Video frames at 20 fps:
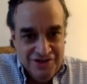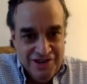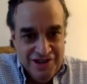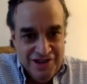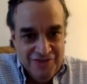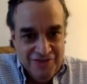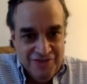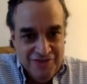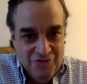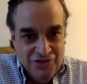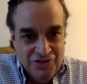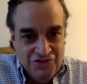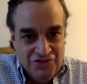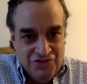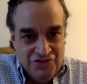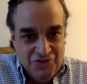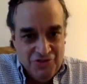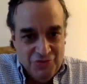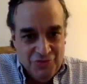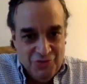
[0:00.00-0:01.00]
And
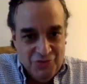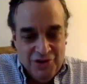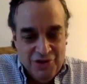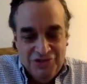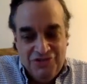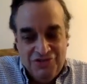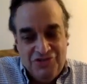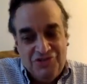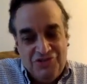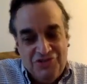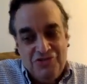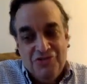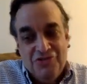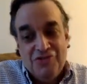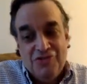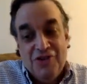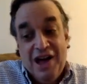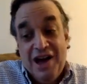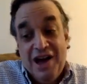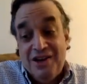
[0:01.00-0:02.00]
once
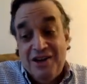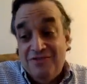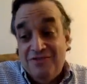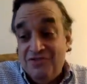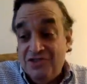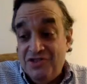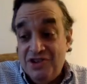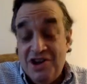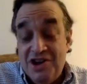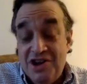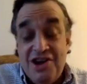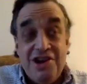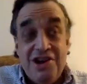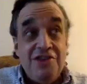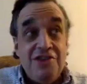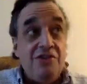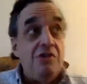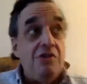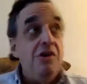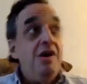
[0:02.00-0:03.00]
you're out of
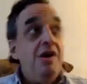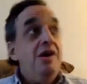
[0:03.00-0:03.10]
denial